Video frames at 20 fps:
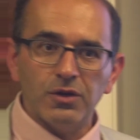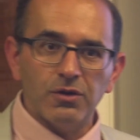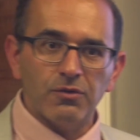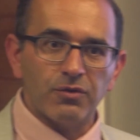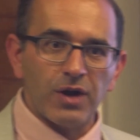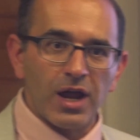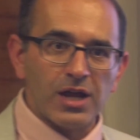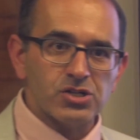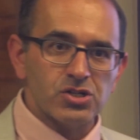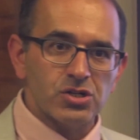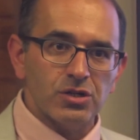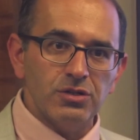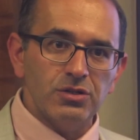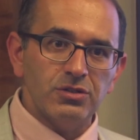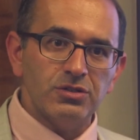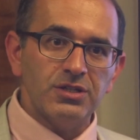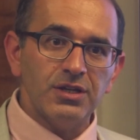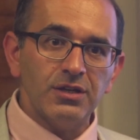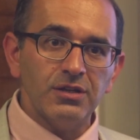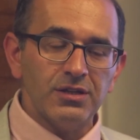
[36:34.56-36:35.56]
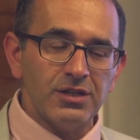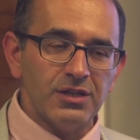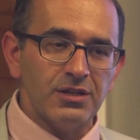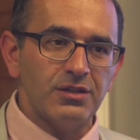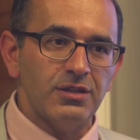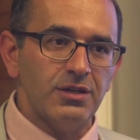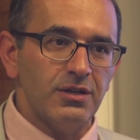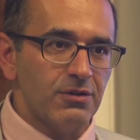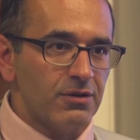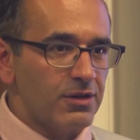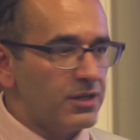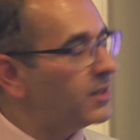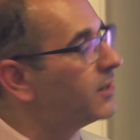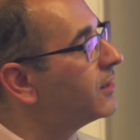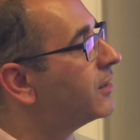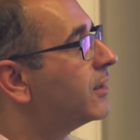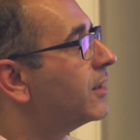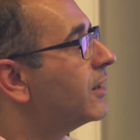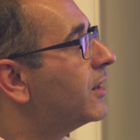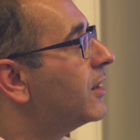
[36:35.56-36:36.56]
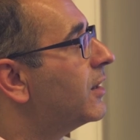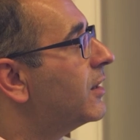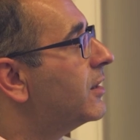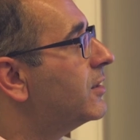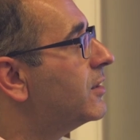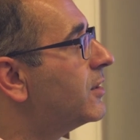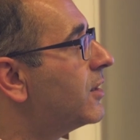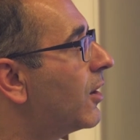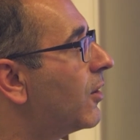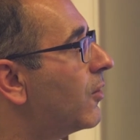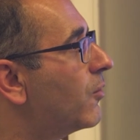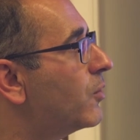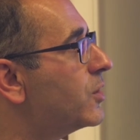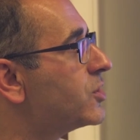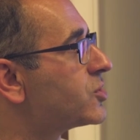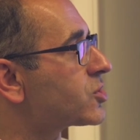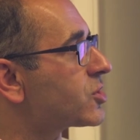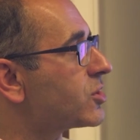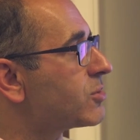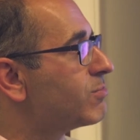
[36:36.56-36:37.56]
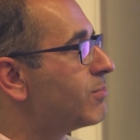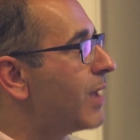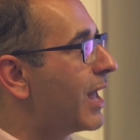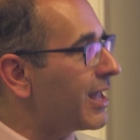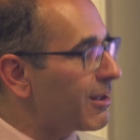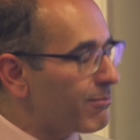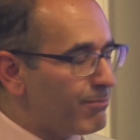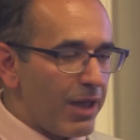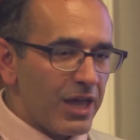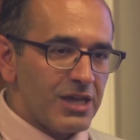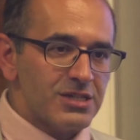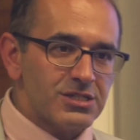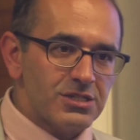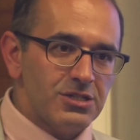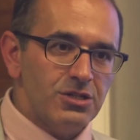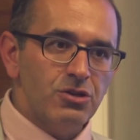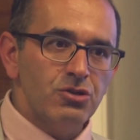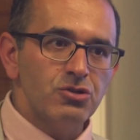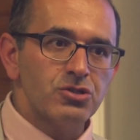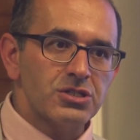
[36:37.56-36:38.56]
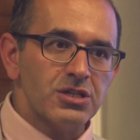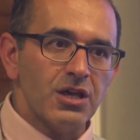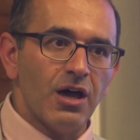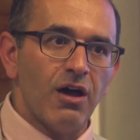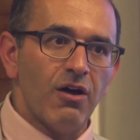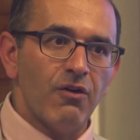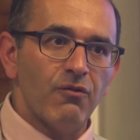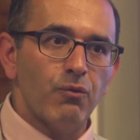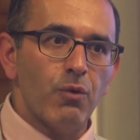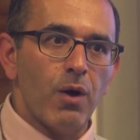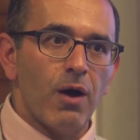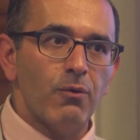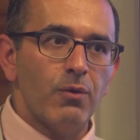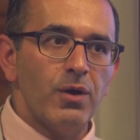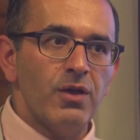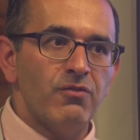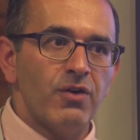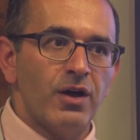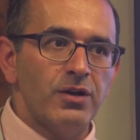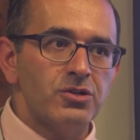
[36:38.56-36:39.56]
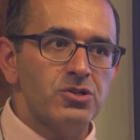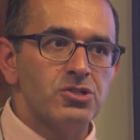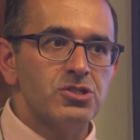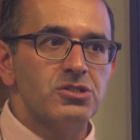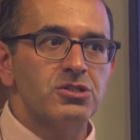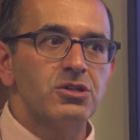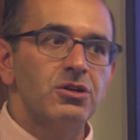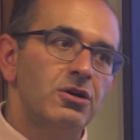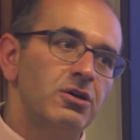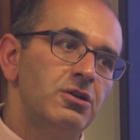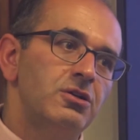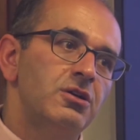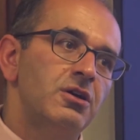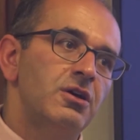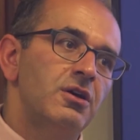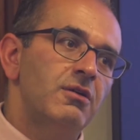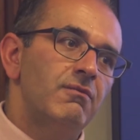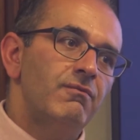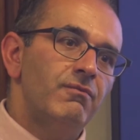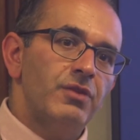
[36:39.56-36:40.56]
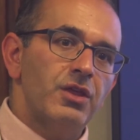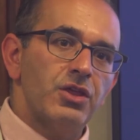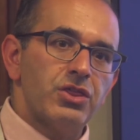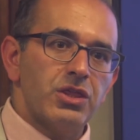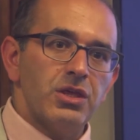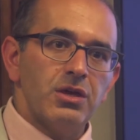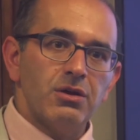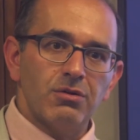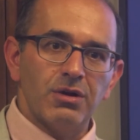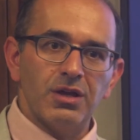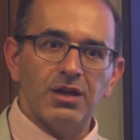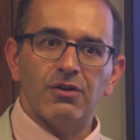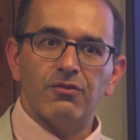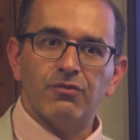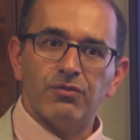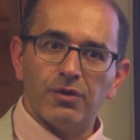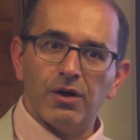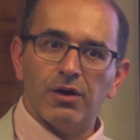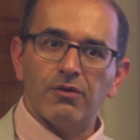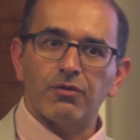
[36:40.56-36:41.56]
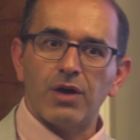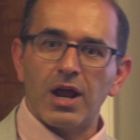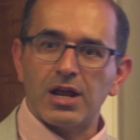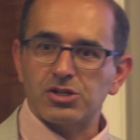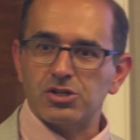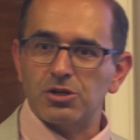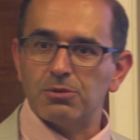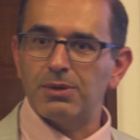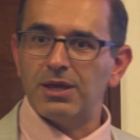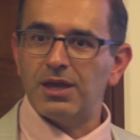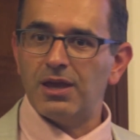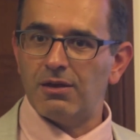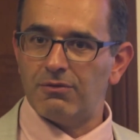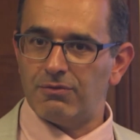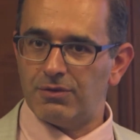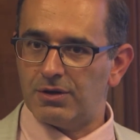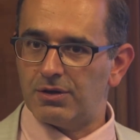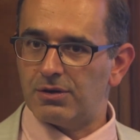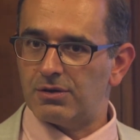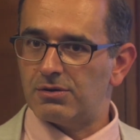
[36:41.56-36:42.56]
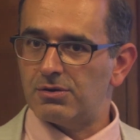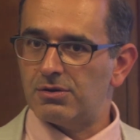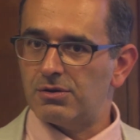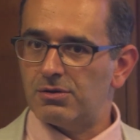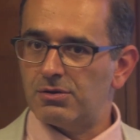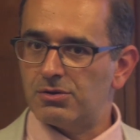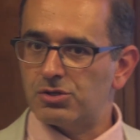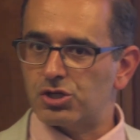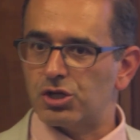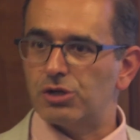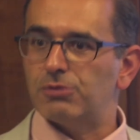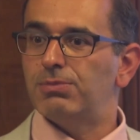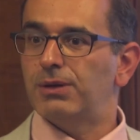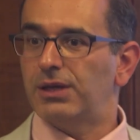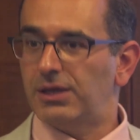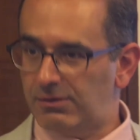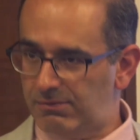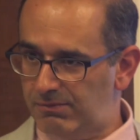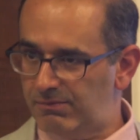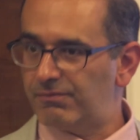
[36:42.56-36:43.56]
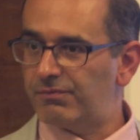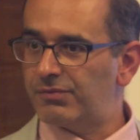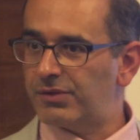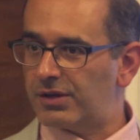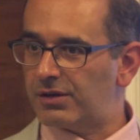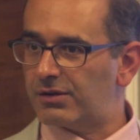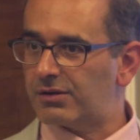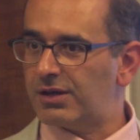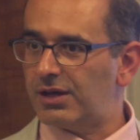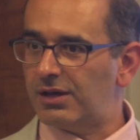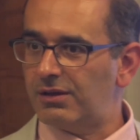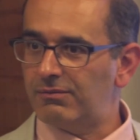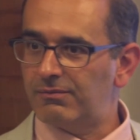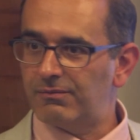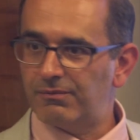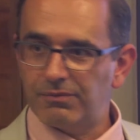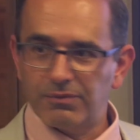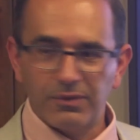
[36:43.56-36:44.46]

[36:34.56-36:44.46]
view of rational utility theory, you know, we should make best use of what we've understood the theory of rational behavior should be. Okay?